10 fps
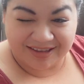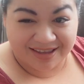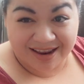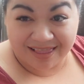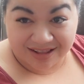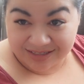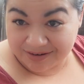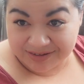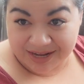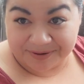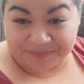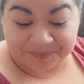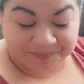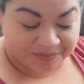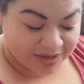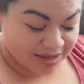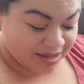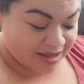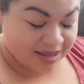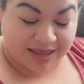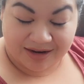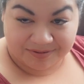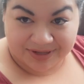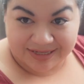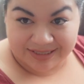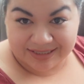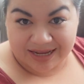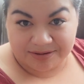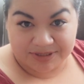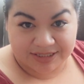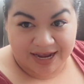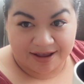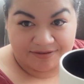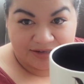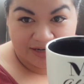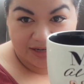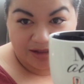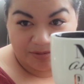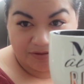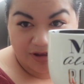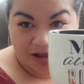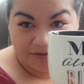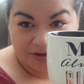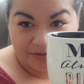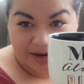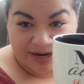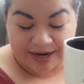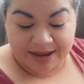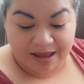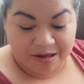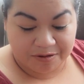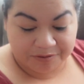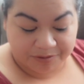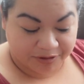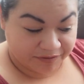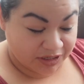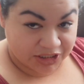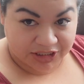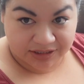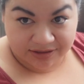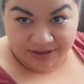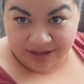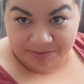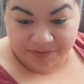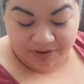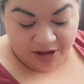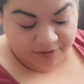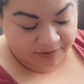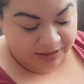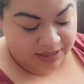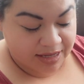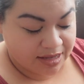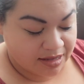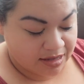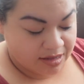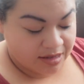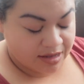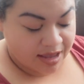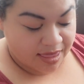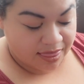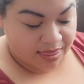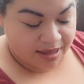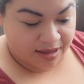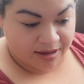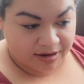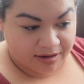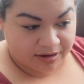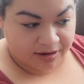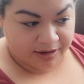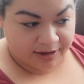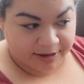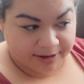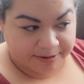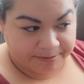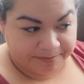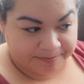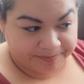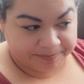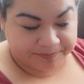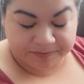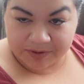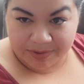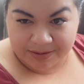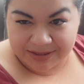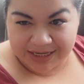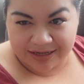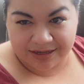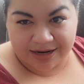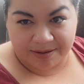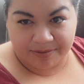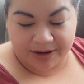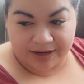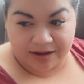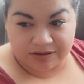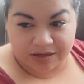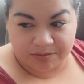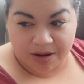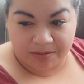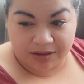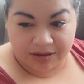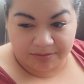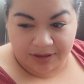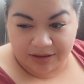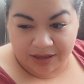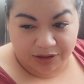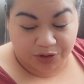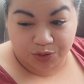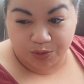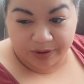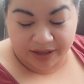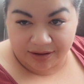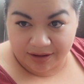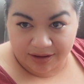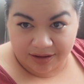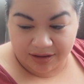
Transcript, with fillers: you can get a lot of stuff done. Anyways, I'm just having a cup of coffee right now, or finishing a cup of coffee. And then um, the baby's taking a nap right now, so I'm probably gonna make like a quick